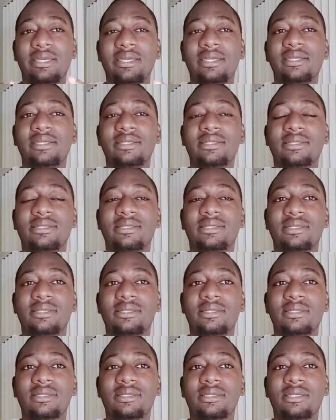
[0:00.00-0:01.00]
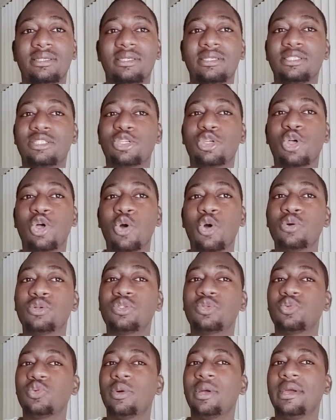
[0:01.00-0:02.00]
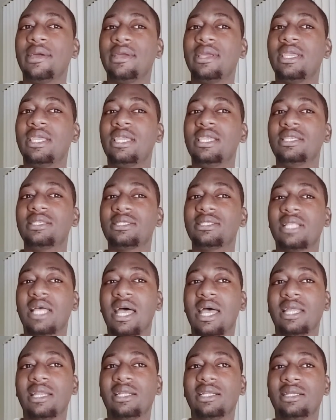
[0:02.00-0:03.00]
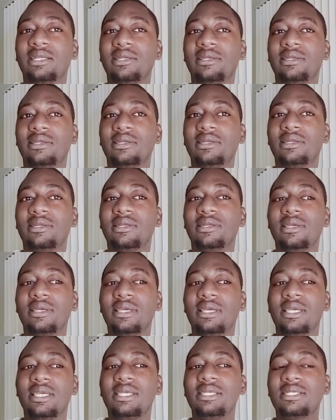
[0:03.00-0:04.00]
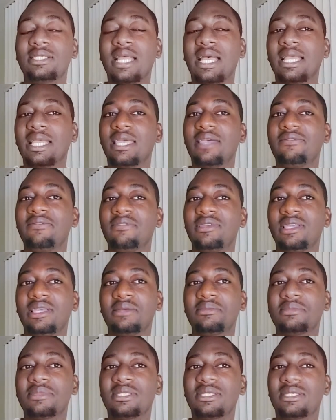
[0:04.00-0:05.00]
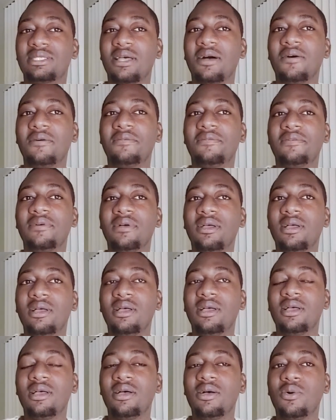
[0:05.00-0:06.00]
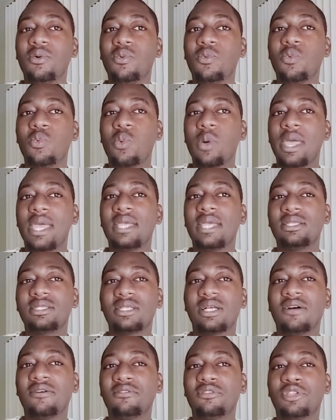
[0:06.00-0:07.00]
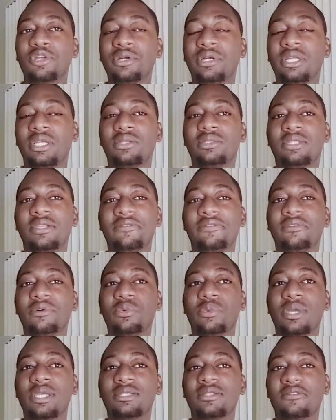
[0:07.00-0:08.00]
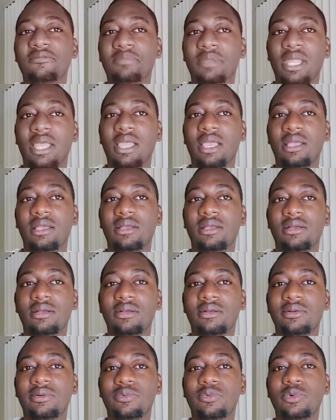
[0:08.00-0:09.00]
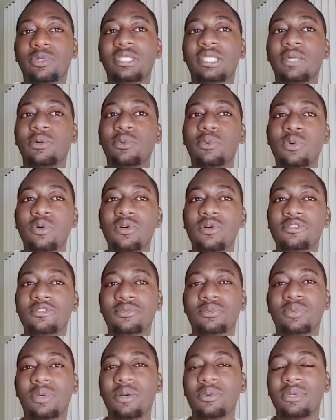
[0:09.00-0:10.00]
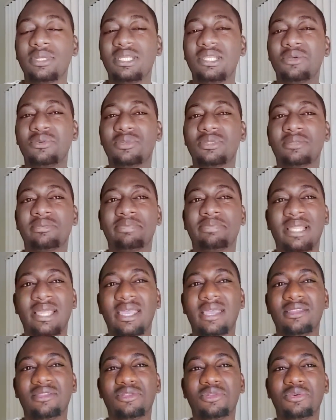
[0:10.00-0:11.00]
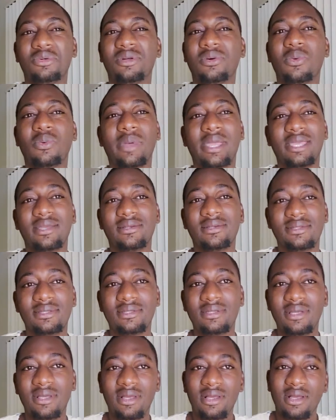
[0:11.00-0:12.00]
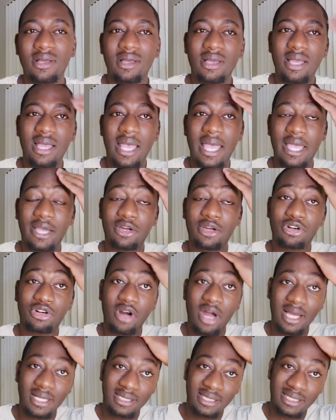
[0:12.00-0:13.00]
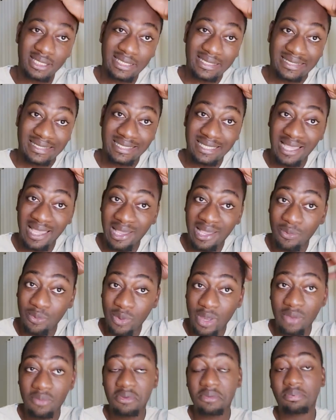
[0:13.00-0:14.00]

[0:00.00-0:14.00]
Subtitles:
is a coach where he's not giving himself ways of learning different ways of playing. With the Wolves, what we did was play through the wings and cross it the same way